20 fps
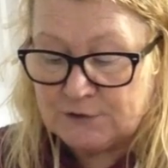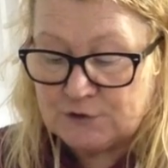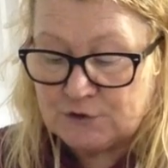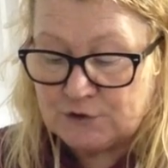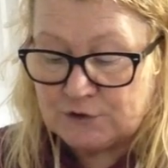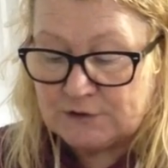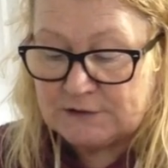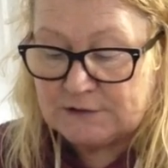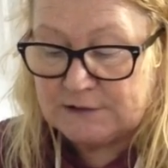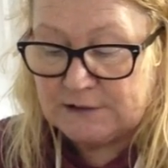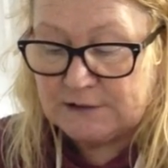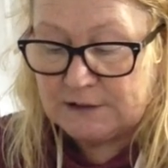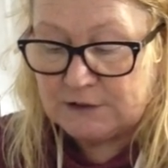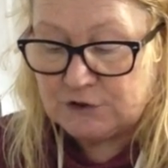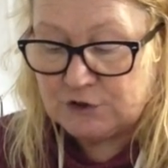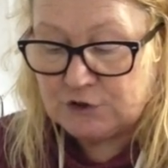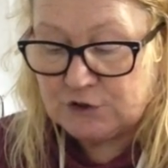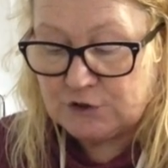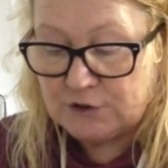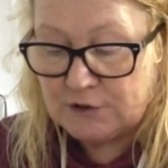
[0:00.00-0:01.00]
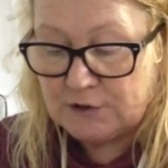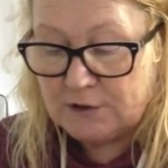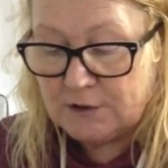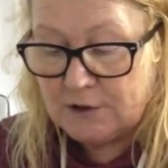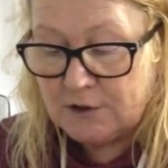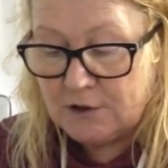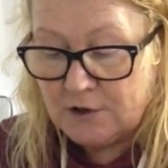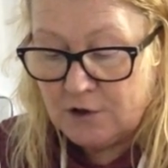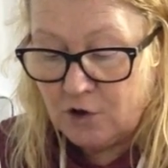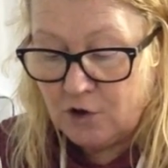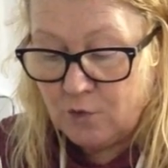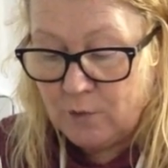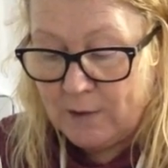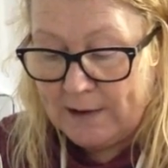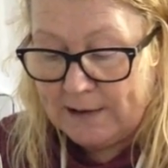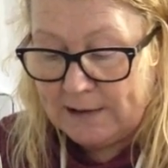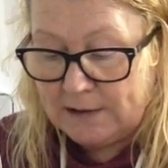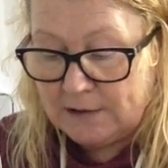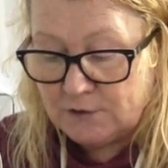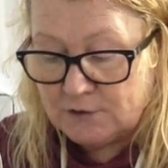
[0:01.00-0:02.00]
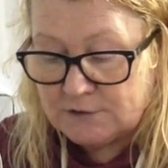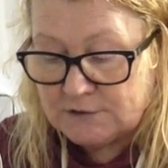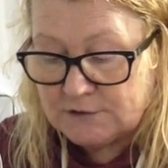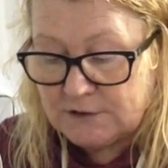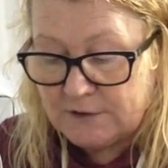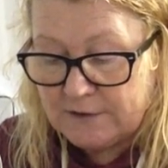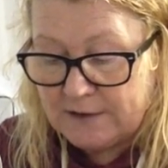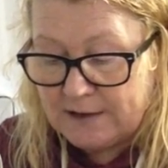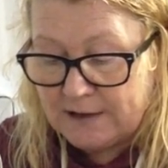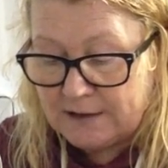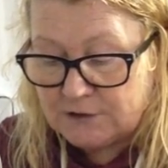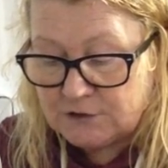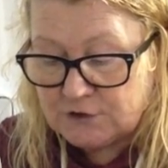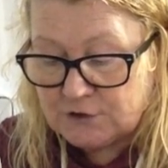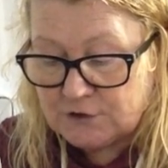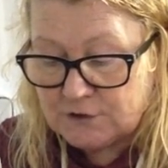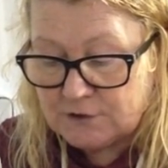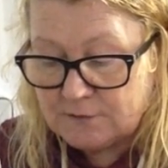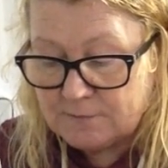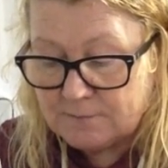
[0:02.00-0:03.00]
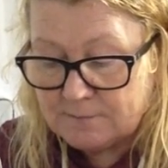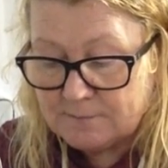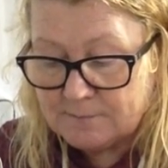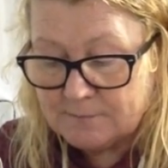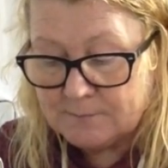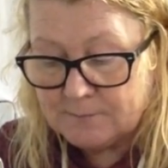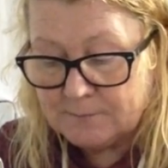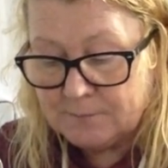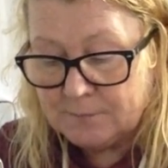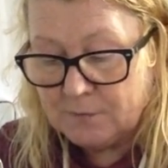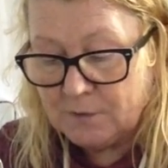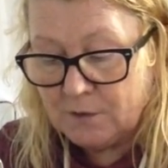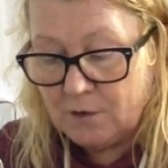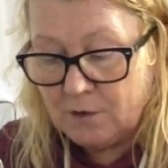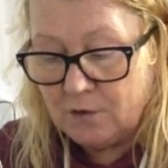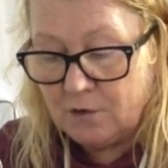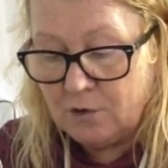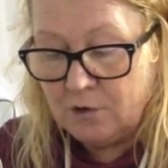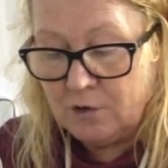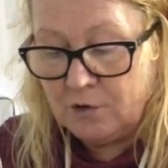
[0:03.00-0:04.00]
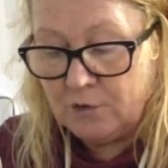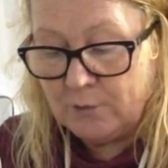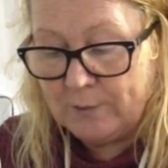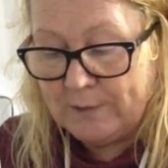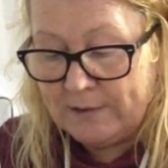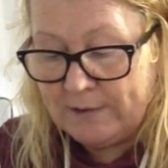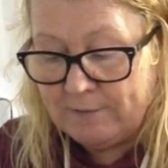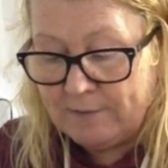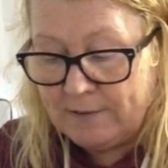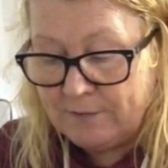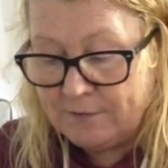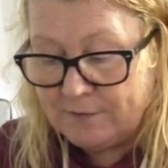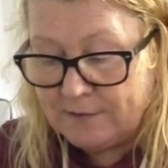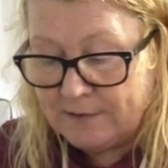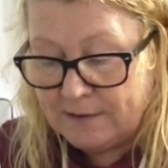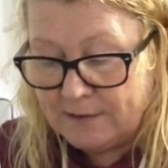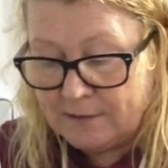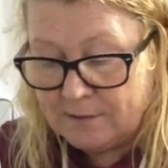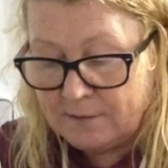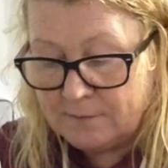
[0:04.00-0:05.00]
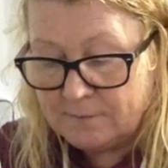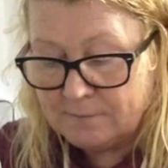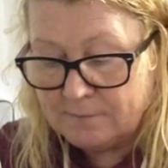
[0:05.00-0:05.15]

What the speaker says: just going to stitch quite close to the edge, all the way around there.